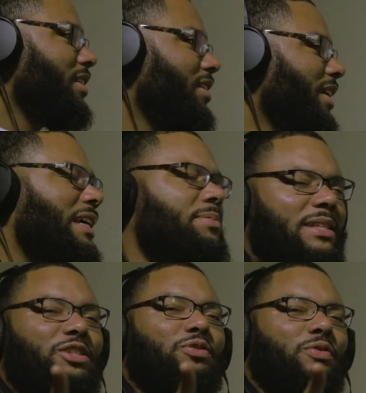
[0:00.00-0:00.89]
if South Florida... Except
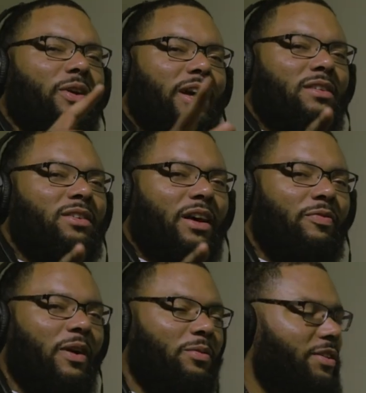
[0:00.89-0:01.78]
Central Florida. You know,
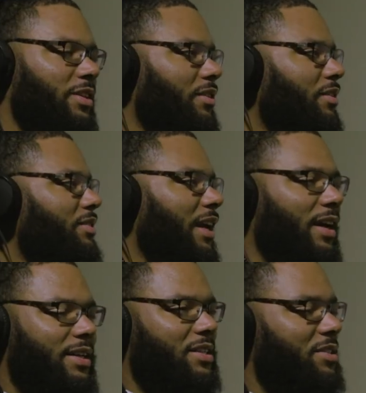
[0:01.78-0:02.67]
I fuck with y'all.
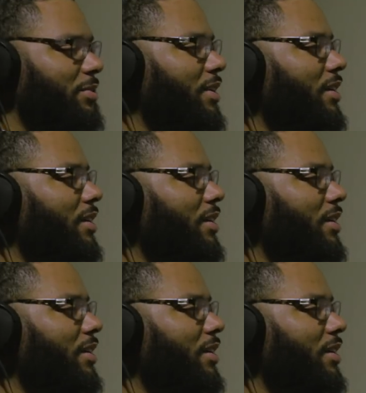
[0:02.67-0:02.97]
Shout out Disney